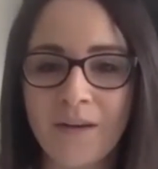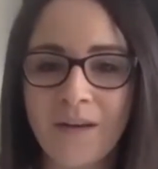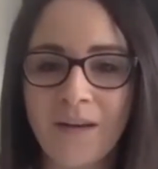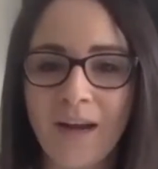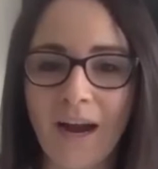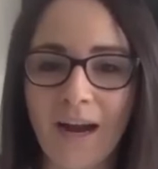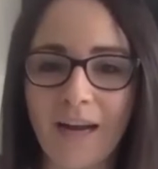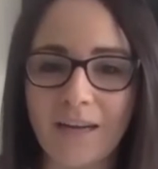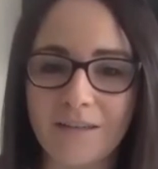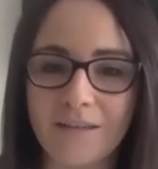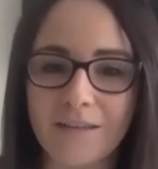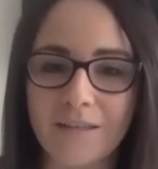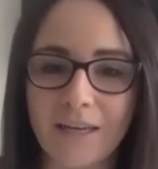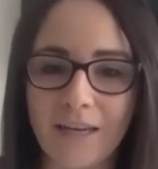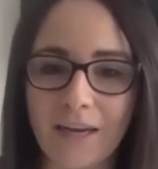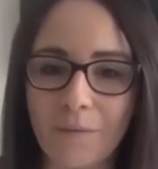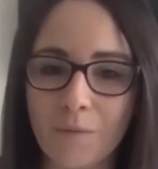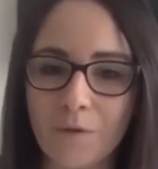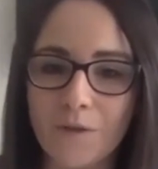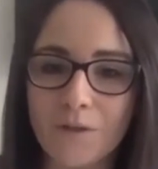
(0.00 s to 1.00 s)
And
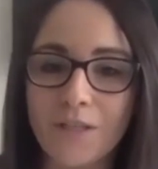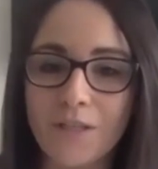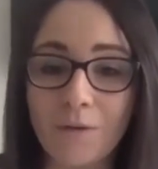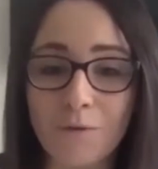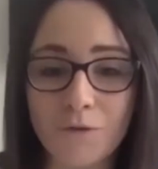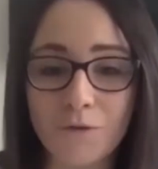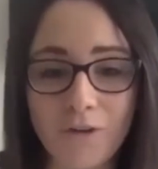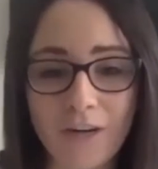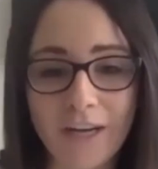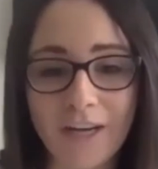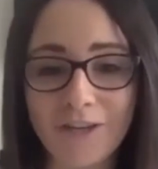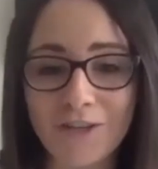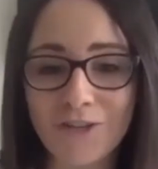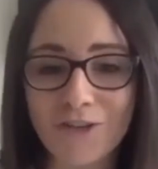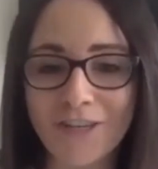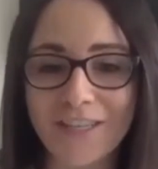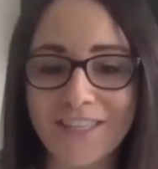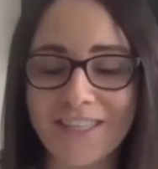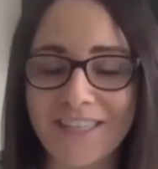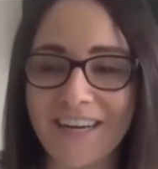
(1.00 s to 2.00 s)
it was really
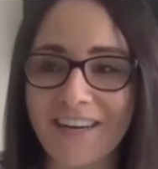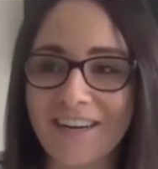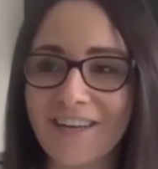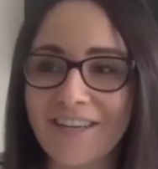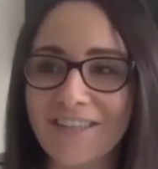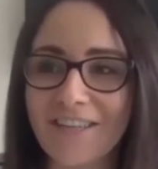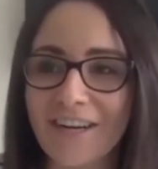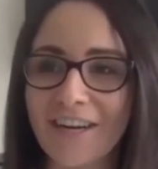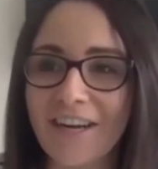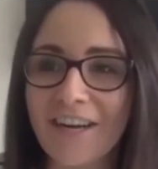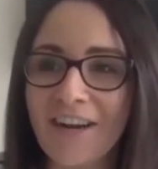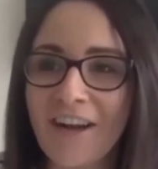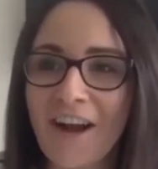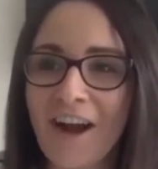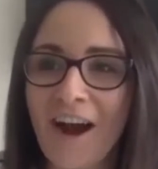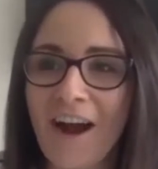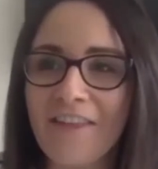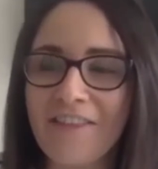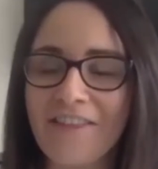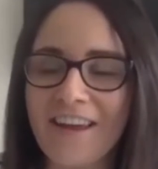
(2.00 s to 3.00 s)
interesting, because I
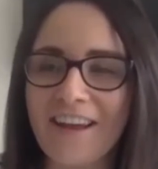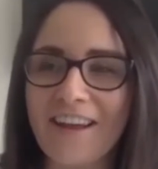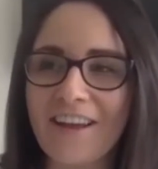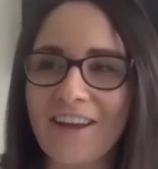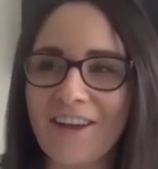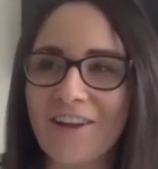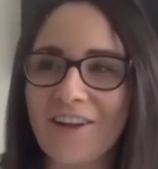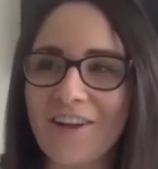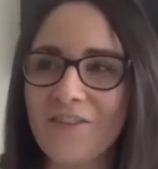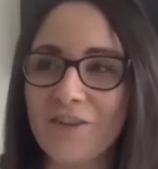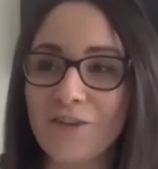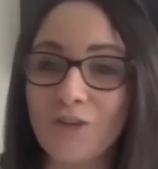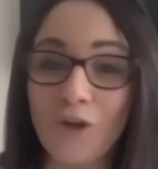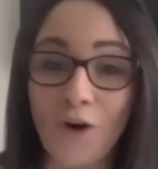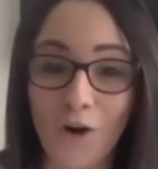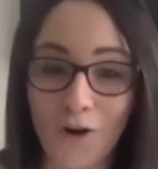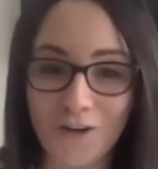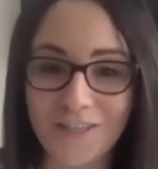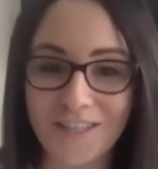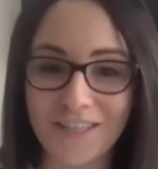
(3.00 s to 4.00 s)
think the
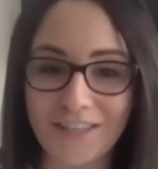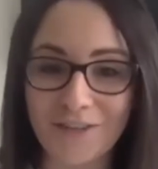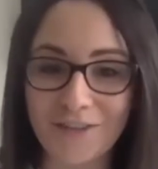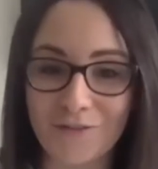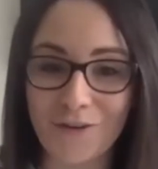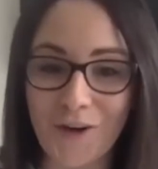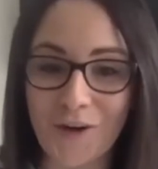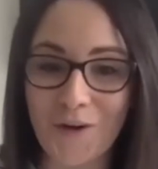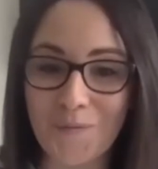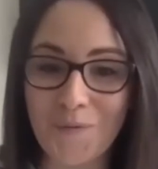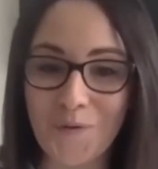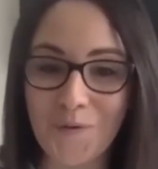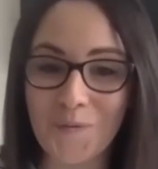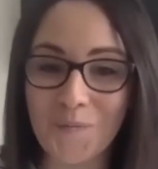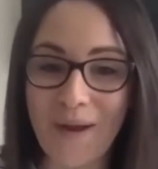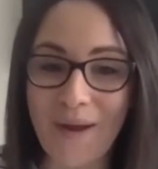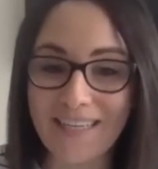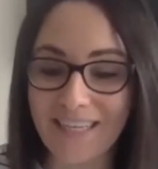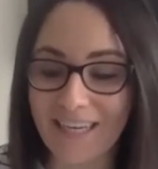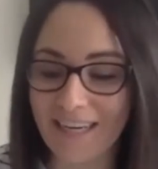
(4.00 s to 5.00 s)
docs in the room, or the
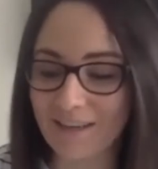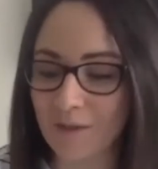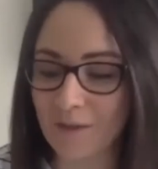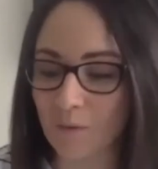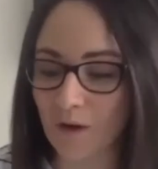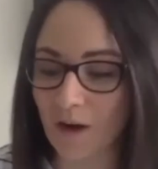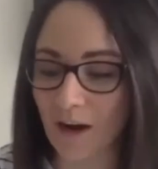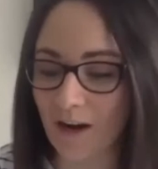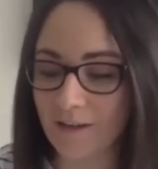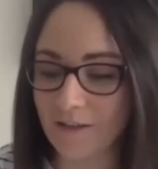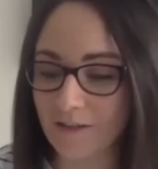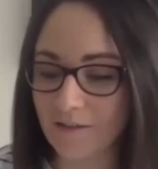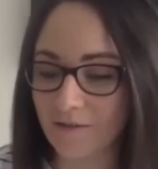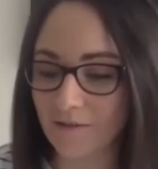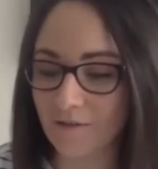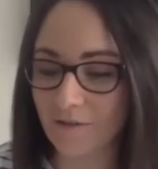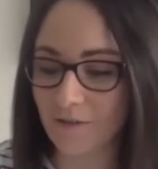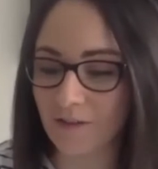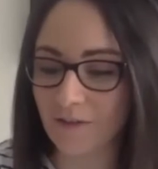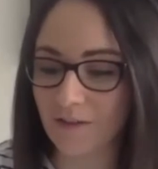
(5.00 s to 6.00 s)
medics, were kind of,
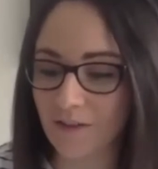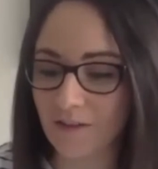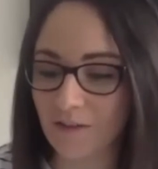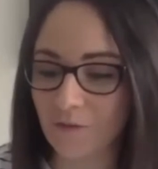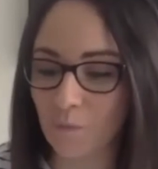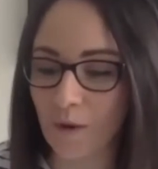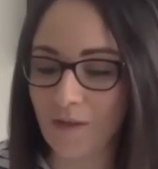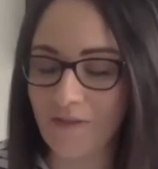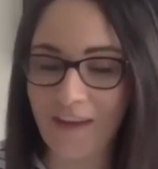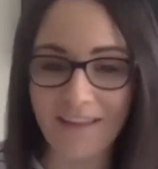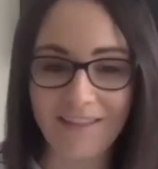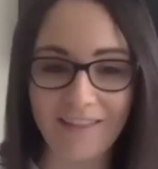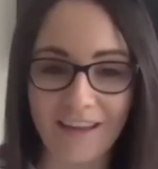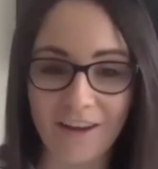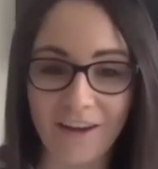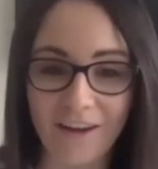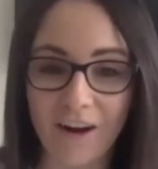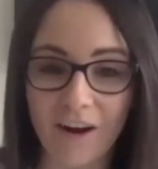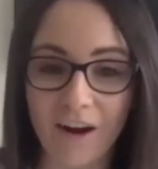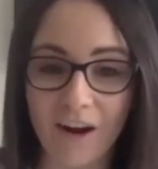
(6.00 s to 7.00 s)
when they
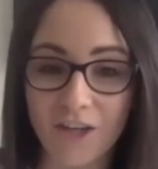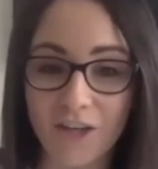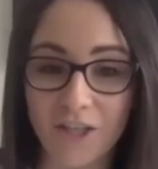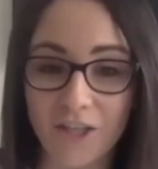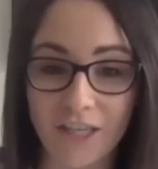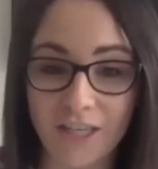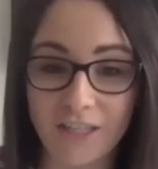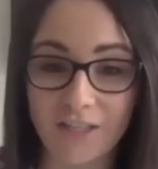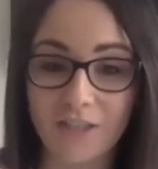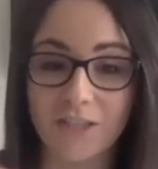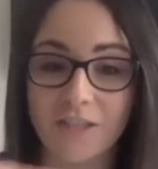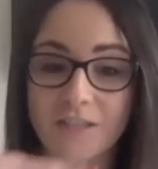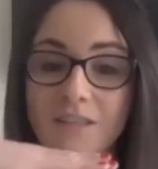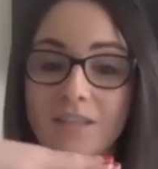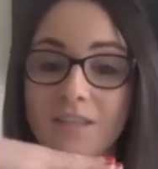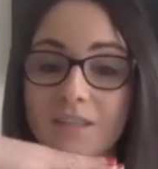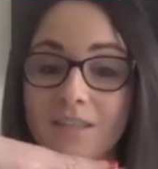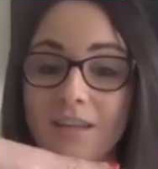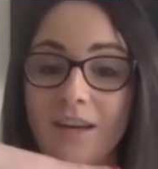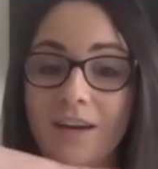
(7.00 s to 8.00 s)
think concussion, it's
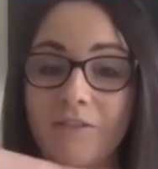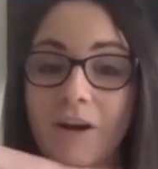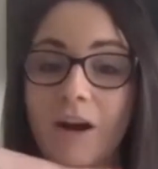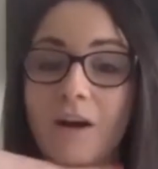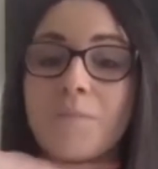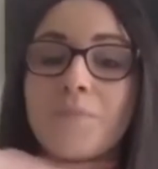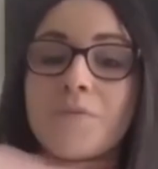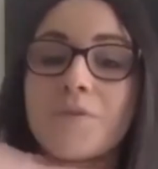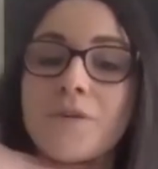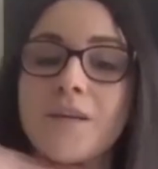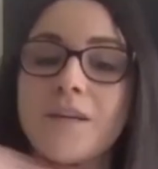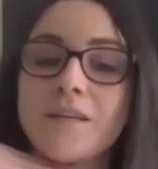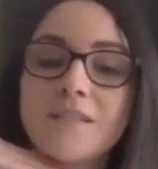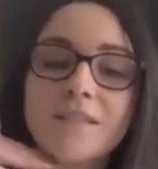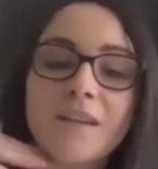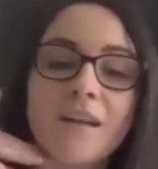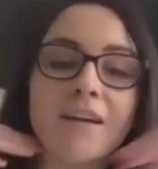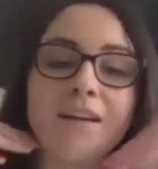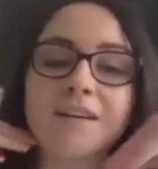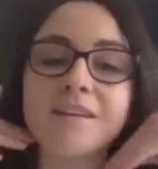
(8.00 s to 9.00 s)
here up. It's
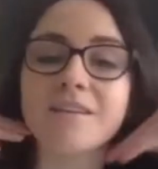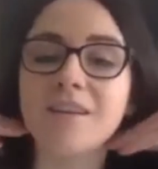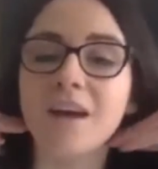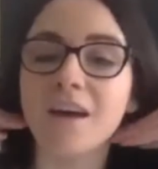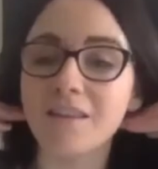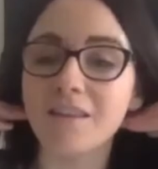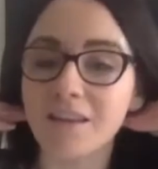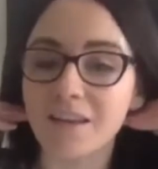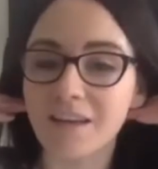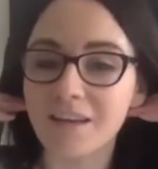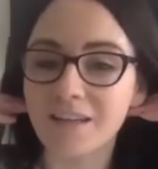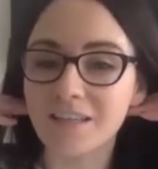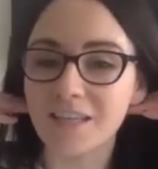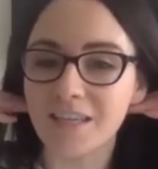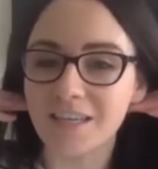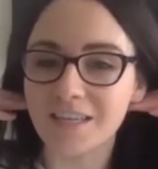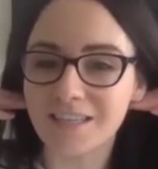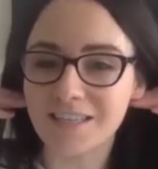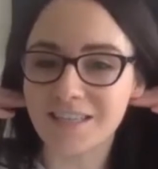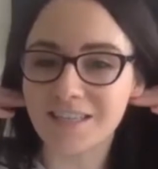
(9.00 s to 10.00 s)
like nothing
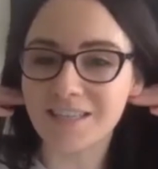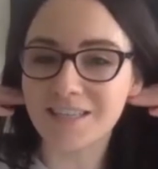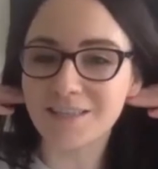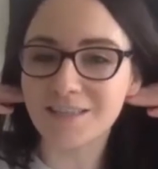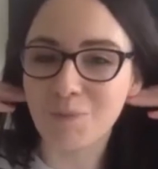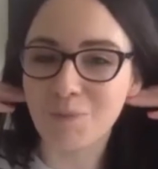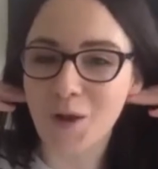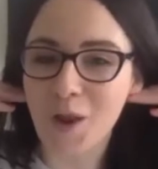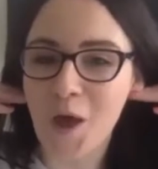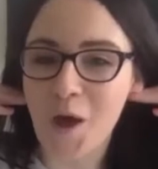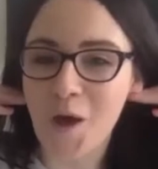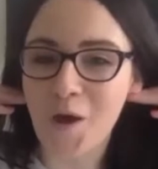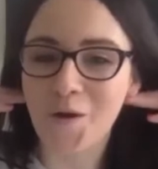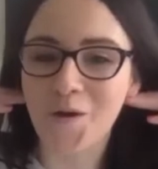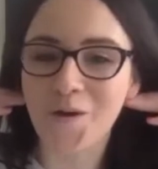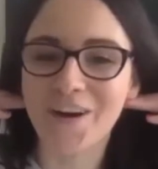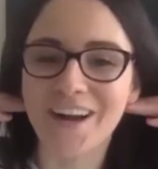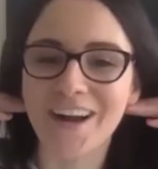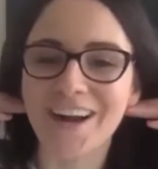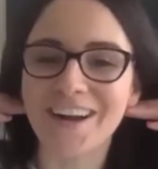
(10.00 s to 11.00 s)
exists
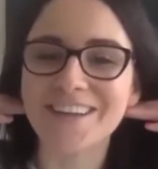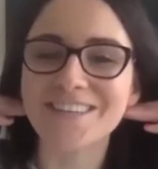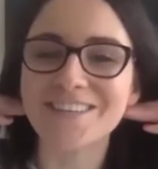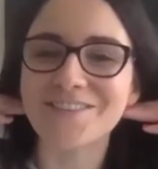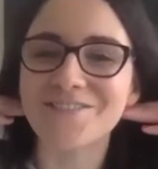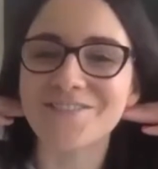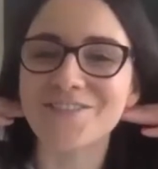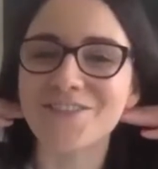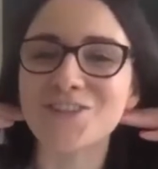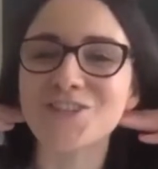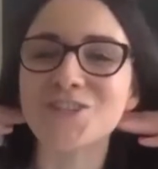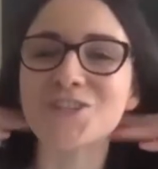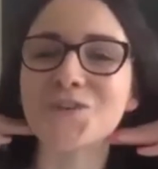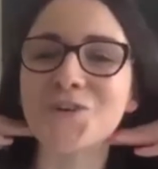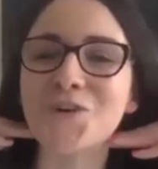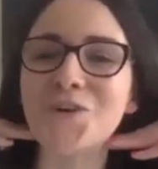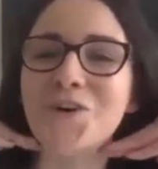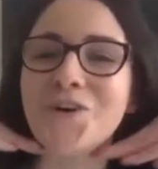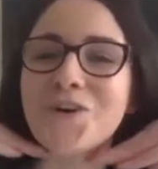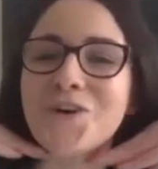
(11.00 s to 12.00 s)
below kind of the
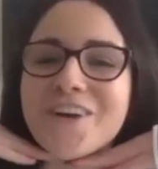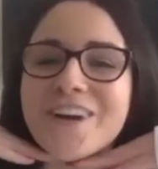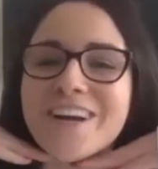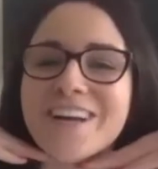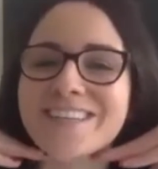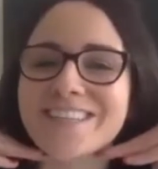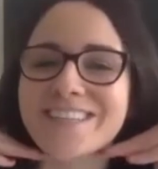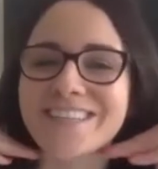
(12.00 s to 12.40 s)
jaw and,